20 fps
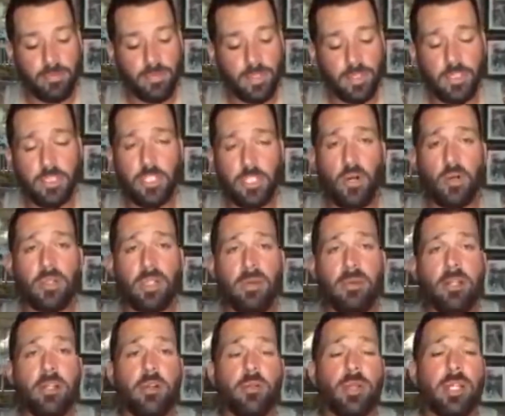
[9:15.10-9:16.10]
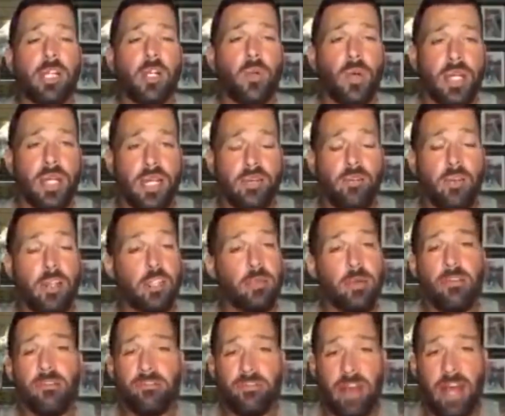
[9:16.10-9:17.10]
So let me do a really quick giveaway. This will be a
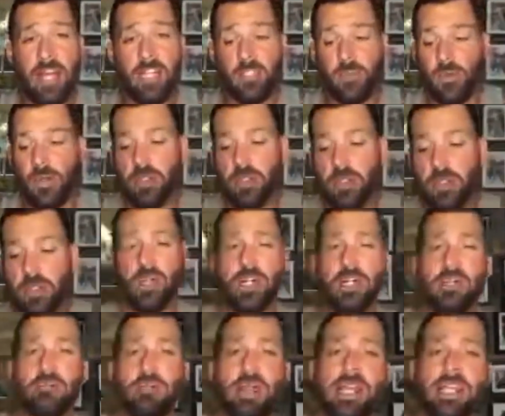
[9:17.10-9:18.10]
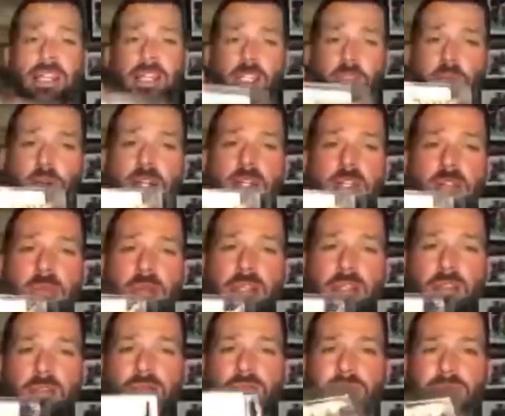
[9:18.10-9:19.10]
fast one. We're going to make this one a little bit
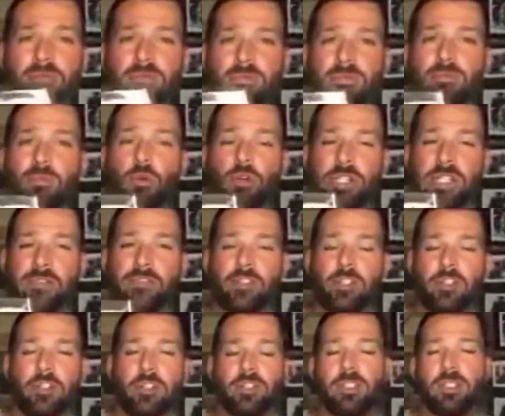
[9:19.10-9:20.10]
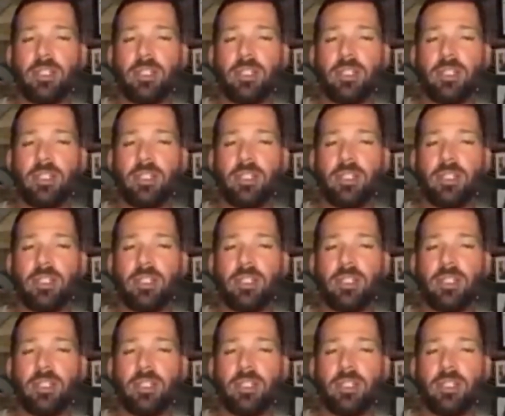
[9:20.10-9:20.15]
more difficult.